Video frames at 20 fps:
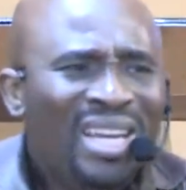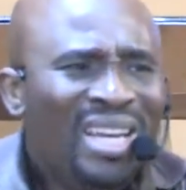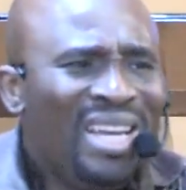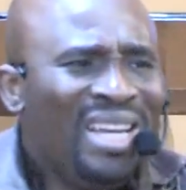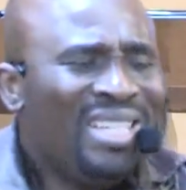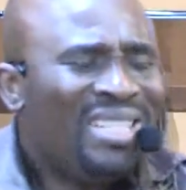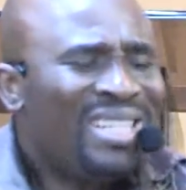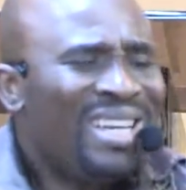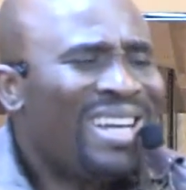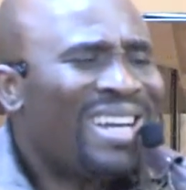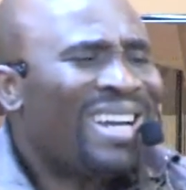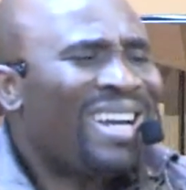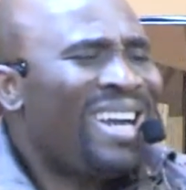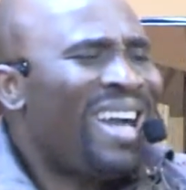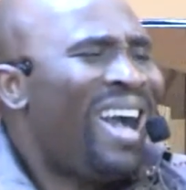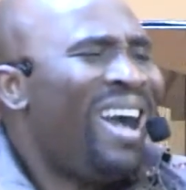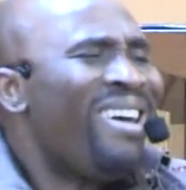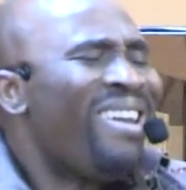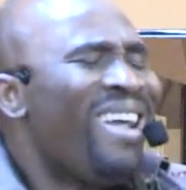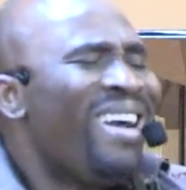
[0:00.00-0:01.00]
It's a
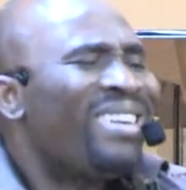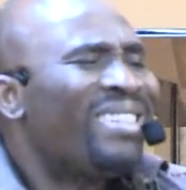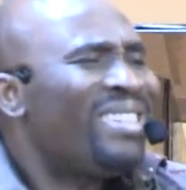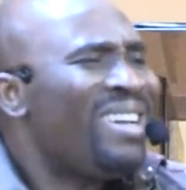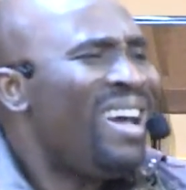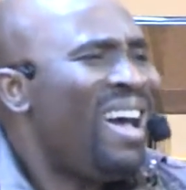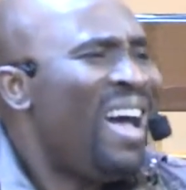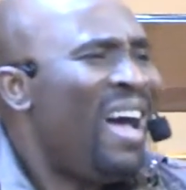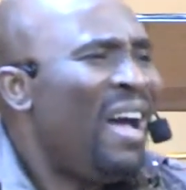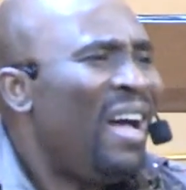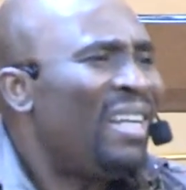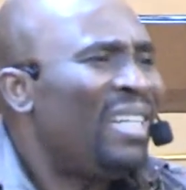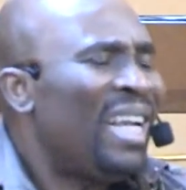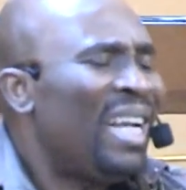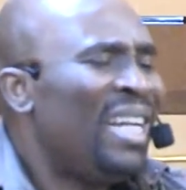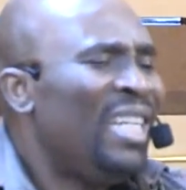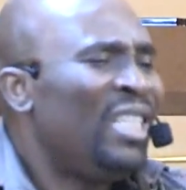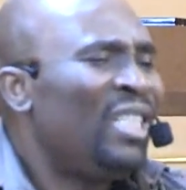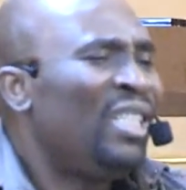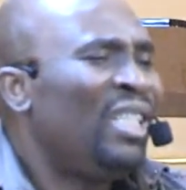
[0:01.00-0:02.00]
character
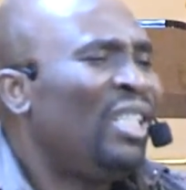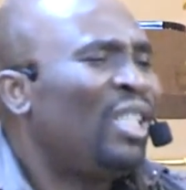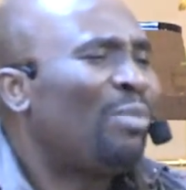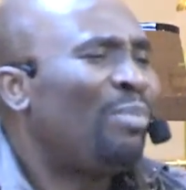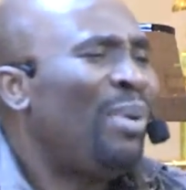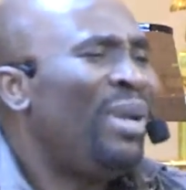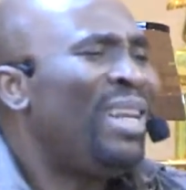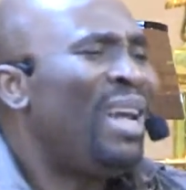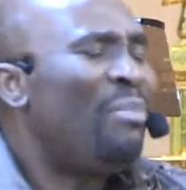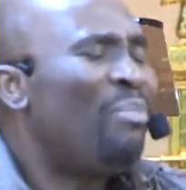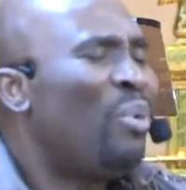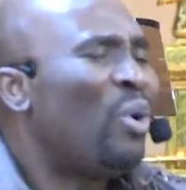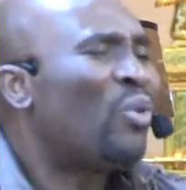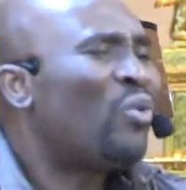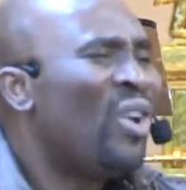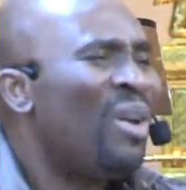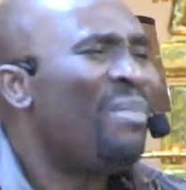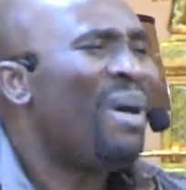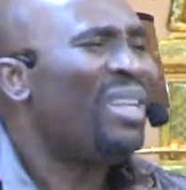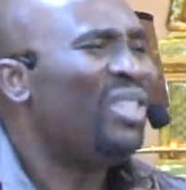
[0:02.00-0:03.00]
that is displayed and
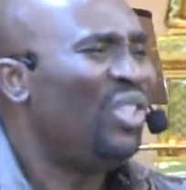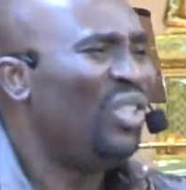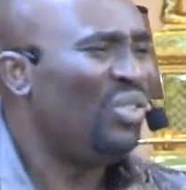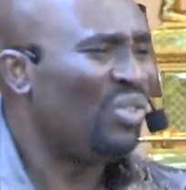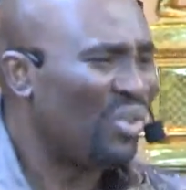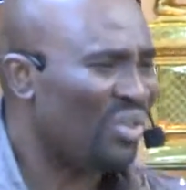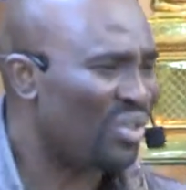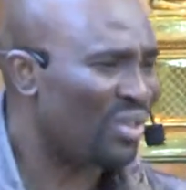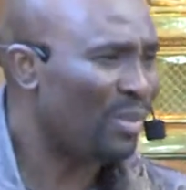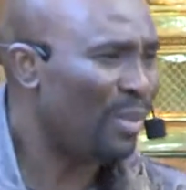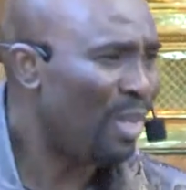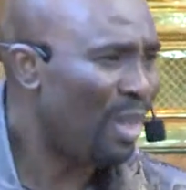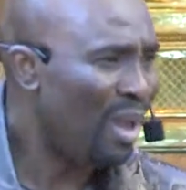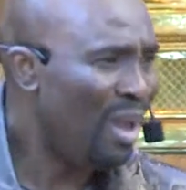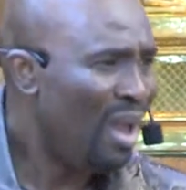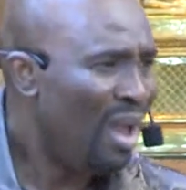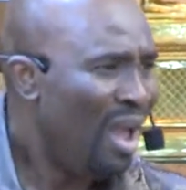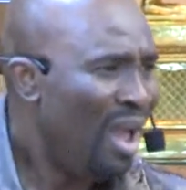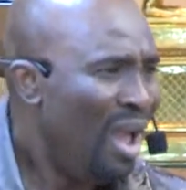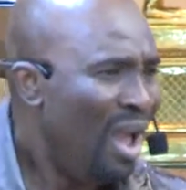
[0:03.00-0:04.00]
portrayed by Jesus.
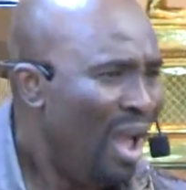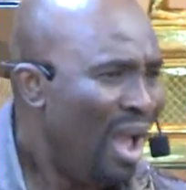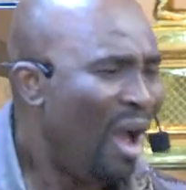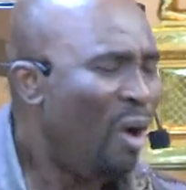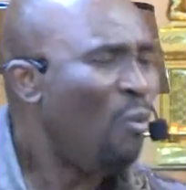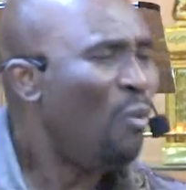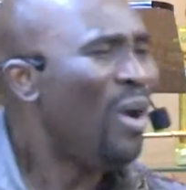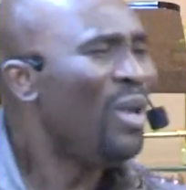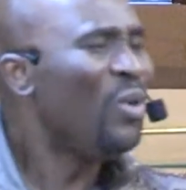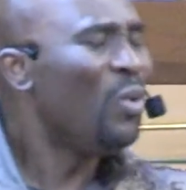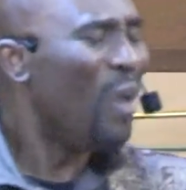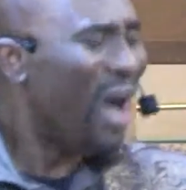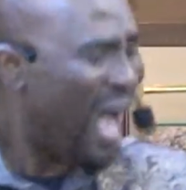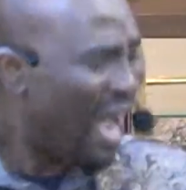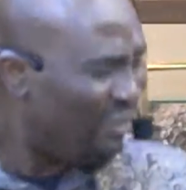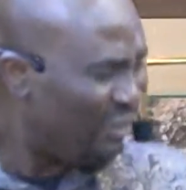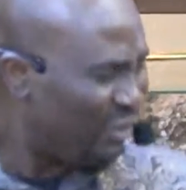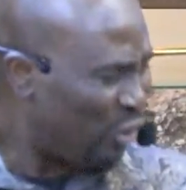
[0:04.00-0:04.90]
And when you have